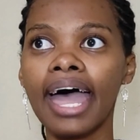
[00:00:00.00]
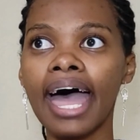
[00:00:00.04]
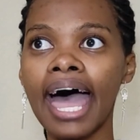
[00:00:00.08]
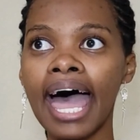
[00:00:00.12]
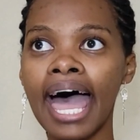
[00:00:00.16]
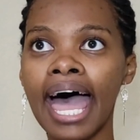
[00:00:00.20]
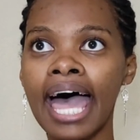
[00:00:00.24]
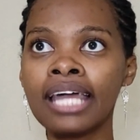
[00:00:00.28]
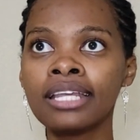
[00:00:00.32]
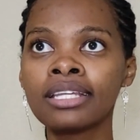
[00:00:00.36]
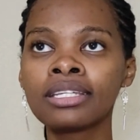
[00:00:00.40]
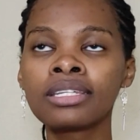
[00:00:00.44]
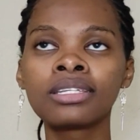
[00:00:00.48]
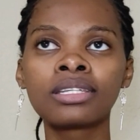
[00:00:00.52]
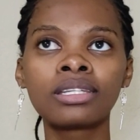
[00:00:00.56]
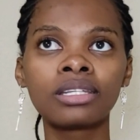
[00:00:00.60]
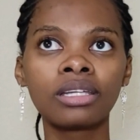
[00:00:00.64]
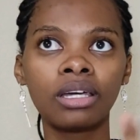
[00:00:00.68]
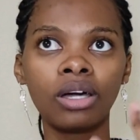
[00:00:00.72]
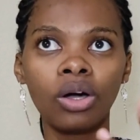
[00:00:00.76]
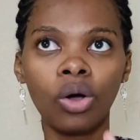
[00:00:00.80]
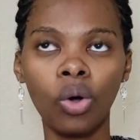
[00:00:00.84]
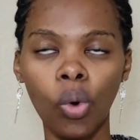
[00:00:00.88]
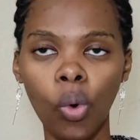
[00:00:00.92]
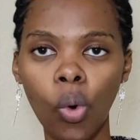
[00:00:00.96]
and
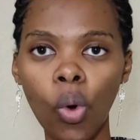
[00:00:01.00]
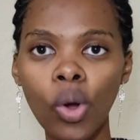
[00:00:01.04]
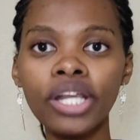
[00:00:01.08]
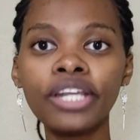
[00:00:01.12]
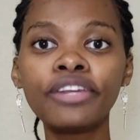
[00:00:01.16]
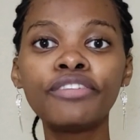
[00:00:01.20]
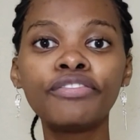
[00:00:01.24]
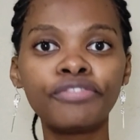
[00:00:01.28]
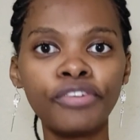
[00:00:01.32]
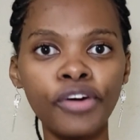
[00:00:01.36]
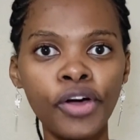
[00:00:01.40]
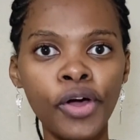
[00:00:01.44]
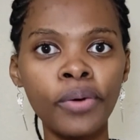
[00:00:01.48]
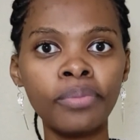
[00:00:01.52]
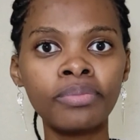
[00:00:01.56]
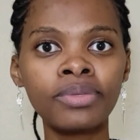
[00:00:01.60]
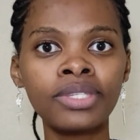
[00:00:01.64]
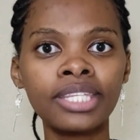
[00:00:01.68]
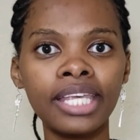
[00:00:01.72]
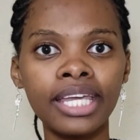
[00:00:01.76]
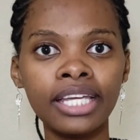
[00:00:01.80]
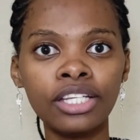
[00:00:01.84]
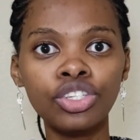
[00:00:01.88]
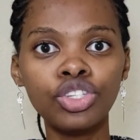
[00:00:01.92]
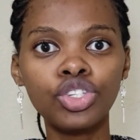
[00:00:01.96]
audit
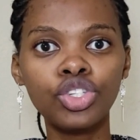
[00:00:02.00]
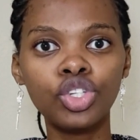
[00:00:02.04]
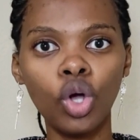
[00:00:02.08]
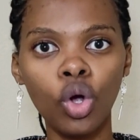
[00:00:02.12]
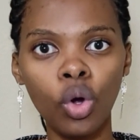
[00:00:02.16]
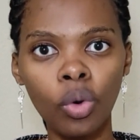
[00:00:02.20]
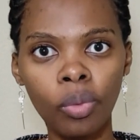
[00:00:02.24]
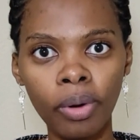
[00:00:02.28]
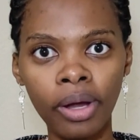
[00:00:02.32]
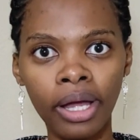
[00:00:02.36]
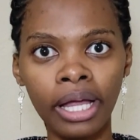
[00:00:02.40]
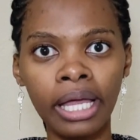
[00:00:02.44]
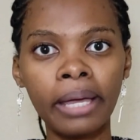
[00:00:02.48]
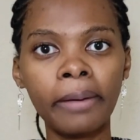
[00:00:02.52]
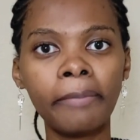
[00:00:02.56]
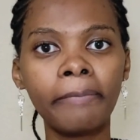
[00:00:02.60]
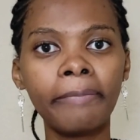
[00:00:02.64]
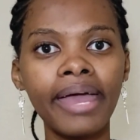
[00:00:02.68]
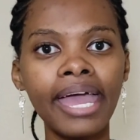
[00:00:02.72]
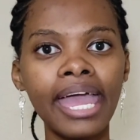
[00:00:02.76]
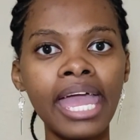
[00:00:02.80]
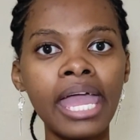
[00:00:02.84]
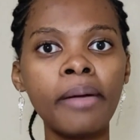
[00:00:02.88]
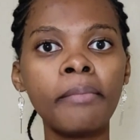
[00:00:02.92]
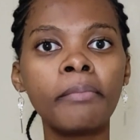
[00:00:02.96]
firms in Joburg
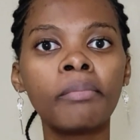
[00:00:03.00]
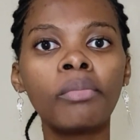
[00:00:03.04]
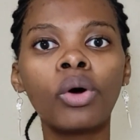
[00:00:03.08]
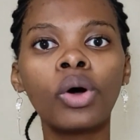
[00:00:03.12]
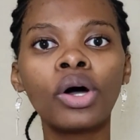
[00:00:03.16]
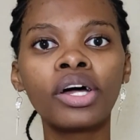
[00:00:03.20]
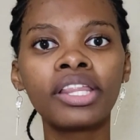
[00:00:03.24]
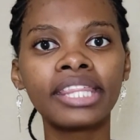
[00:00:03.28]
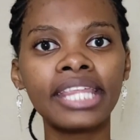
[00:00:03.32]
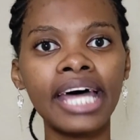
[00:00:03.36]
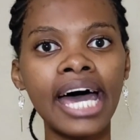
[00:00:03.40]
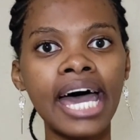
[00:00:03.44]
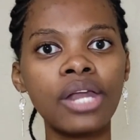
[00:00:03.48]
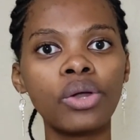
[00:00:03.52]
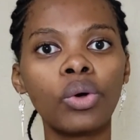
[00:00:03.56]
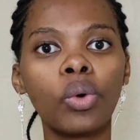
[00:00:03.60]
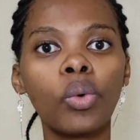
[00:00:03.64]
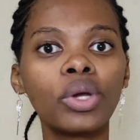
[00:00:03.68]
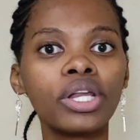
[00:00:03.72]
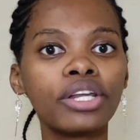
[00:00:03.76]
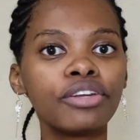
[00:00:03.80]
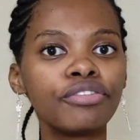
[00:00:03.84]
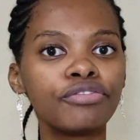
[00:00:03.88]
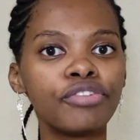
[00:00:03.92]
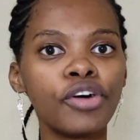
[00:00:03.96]
pay more than
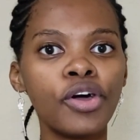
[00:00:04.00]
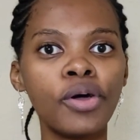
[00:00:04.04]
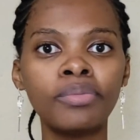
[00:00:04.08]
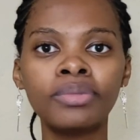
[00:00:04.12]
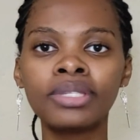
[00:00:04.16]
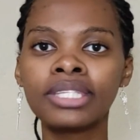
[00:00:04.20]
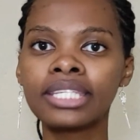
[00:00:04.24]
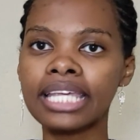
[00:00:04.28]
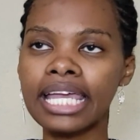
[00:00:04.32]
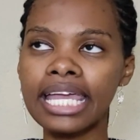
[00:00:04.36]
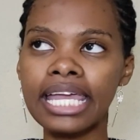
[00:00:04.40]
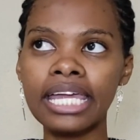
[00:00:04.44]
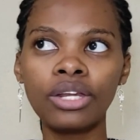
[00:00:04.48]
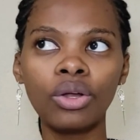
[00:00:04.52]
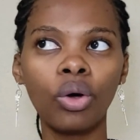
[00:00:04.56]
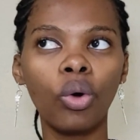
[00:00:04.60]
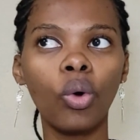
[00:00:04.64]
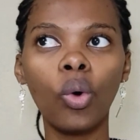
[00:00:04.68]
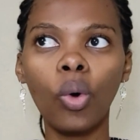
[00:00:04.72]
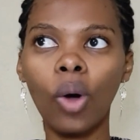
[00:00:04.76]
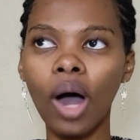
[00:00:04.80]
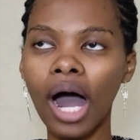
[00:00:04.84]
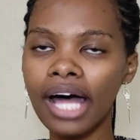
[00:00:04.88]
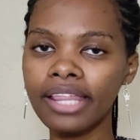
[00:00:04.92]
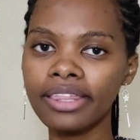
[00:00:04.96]
audit firms in
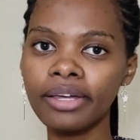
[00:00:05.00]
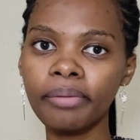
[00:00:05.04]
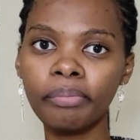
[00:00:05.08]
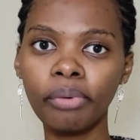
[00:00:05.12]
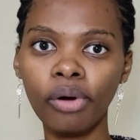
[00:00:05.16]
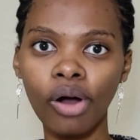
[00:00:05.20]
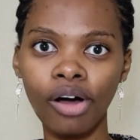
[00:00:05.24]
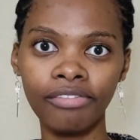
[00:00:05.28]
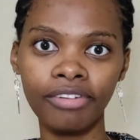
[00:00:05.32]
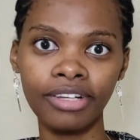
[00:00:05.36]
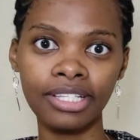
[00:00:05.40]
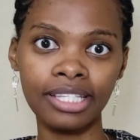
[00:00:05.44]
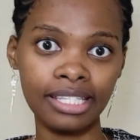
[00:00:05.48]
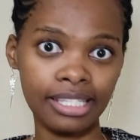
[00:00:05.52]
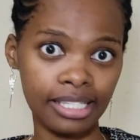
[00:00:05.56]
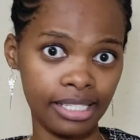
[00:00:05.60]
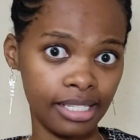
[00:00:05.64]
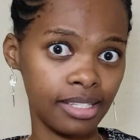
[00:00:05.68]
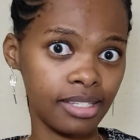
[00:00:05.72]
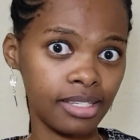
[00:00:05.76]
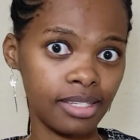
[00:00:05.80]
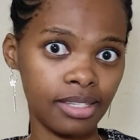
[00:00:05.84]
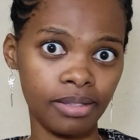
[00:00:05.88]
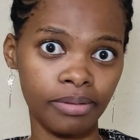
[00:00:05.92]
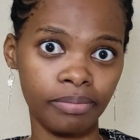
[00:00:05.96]
all other
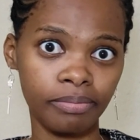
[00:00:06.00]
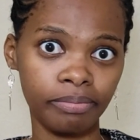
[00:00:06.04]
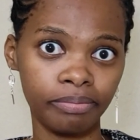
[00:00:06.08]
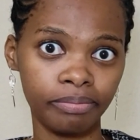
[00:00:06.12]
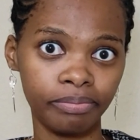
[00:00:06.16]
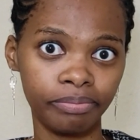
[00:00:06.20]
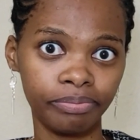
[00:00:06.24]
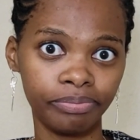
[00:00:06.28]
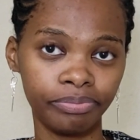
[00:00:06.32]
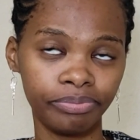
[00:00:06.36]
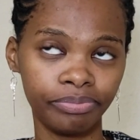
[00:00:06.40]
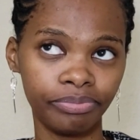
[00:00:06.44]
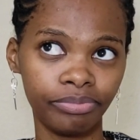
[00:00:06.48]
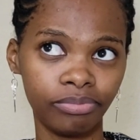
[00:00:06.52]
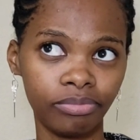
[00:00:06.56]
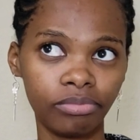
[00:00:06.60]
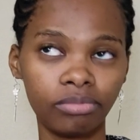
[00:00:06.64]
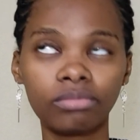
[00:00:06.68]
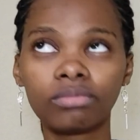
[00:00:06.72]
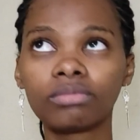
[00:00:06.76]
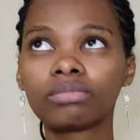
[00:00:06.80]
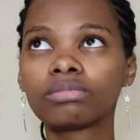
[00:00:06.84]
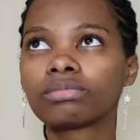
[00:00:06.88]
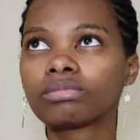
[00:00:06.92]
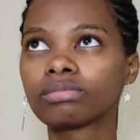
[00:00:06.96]
provinces,
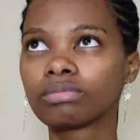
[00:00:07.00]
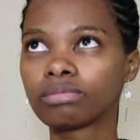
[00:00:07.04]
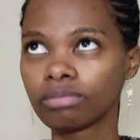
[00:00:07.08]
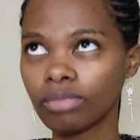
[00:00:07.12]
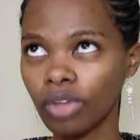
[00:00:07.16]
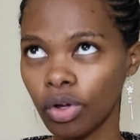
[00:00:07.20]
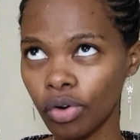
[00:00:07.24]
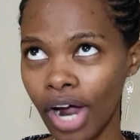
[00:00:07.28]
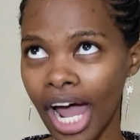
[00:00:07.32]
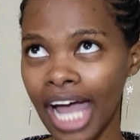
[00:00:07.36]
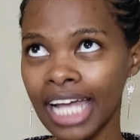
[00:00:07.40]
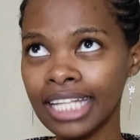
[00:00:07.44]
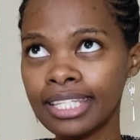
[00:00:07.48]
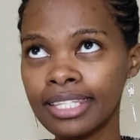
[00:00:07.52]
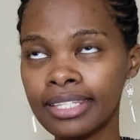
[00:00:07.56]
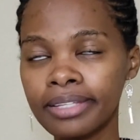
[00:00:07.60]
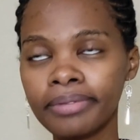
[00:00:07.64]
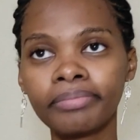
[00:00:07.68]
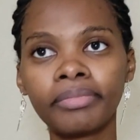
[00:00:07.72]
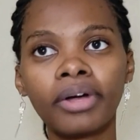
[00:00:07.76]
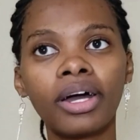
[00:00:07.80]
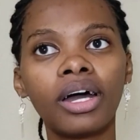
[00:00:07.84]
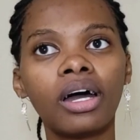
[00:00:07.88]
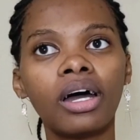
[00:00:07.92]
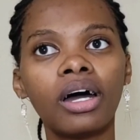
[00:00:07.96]
right?
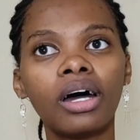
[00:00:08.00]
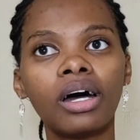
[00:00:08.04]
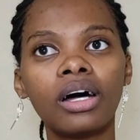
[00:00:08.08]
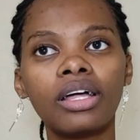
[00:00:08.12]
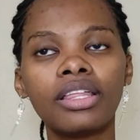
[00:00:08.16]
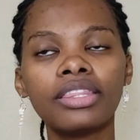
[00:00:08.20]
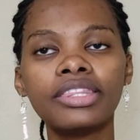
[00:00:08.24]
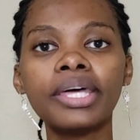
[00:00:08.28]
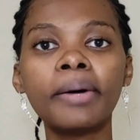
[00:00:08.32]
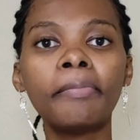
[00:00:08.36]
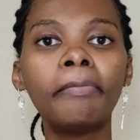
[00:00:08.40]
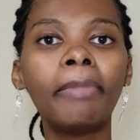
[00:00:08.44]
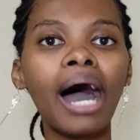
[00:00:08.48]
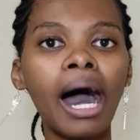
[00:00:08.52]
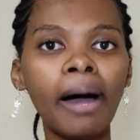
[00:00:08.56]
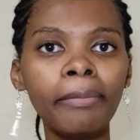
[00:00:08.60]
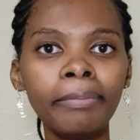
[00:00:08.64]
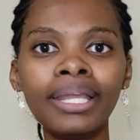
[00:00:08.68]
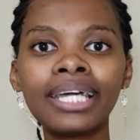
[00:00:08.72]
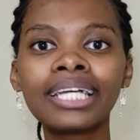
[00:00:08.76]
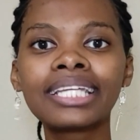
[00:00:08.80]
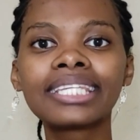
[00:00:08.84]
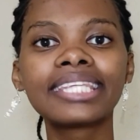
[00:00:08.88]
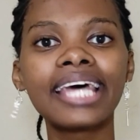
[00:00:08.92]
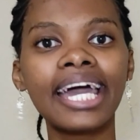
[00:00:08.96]
The
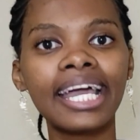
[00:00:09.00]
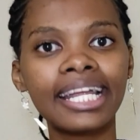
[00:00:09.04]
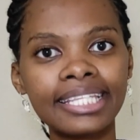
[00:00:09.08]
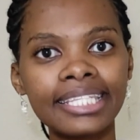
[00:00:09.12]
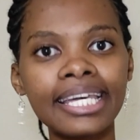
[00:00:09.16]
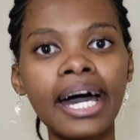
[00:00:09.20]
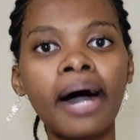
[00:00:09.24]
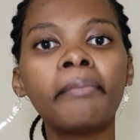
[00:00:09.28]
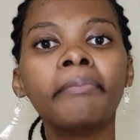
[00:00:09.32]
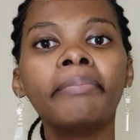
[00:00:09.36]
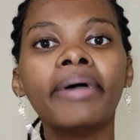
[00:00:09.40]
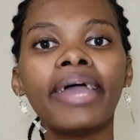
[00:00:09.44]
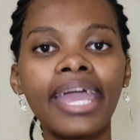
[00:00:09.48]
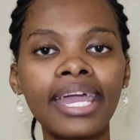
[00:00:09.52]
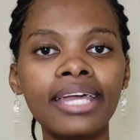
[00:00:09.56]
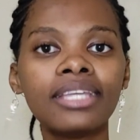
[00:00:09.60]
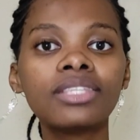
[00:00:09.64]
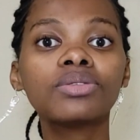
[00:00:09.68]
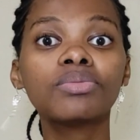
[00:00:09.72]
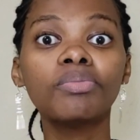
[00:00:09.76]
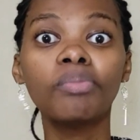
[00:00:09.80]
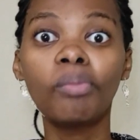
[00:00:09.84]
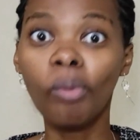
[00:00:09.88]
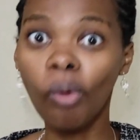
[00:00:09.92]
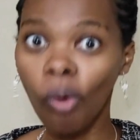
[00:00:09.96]
public sector
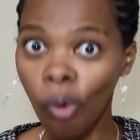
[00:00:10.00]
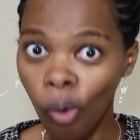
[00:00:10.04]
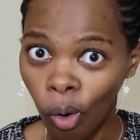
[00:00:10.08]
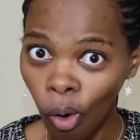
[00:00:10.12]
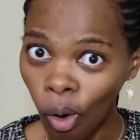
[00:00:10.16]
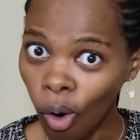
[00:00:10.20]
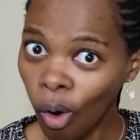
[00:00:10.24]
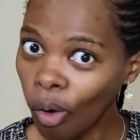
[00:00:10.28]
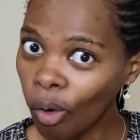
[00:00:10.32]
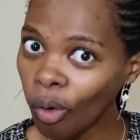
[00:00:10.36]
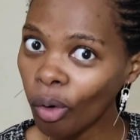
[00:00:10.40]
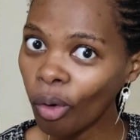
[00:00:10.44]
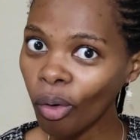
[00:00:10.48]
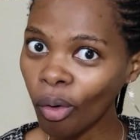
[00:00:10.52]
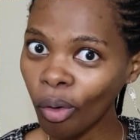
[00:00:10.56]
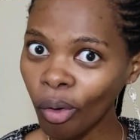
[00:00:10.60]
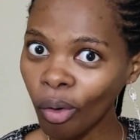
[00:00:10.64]
pays more.